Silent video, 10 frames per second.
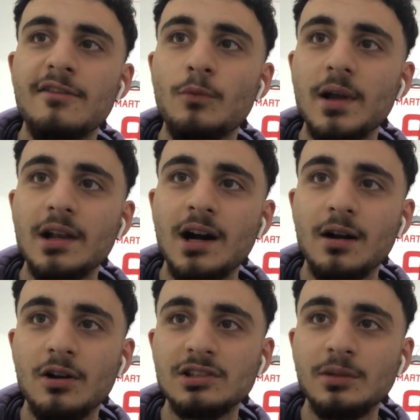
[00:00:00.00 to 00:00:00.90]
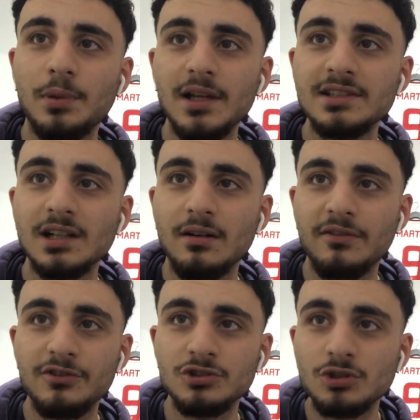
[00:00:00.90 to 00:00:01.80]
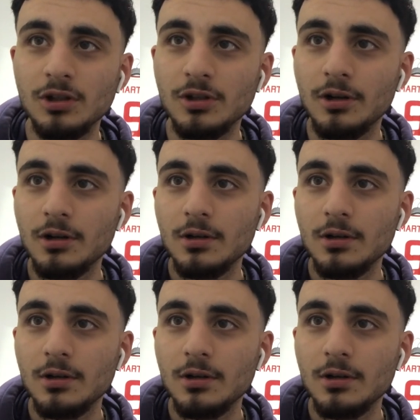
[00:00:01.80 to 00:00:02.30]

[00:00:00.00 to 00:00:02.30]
when because he plays futsal a lot.